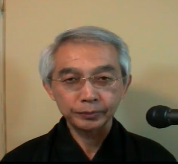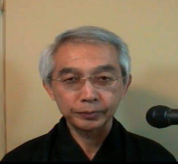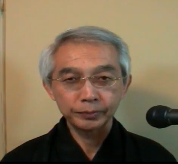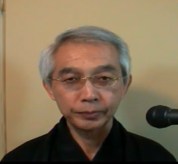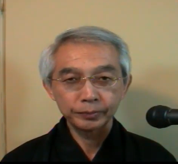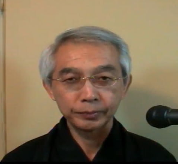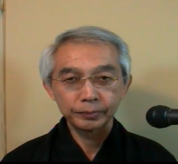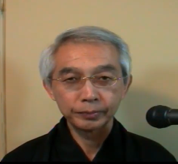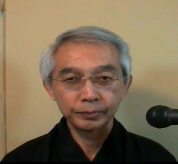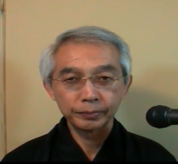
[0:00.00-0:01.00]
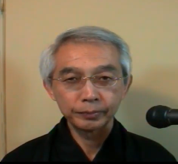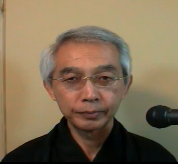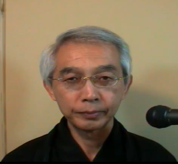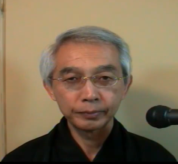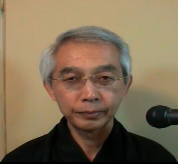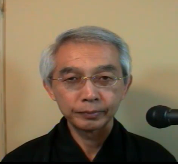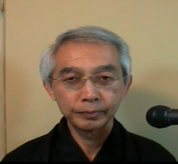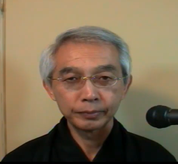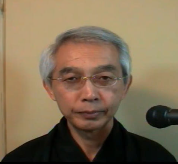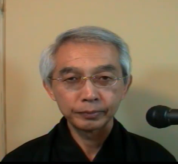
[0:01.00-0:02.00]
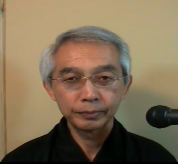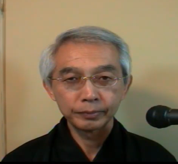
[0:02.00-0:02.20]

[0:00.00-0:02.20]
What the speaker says: Nothing is said.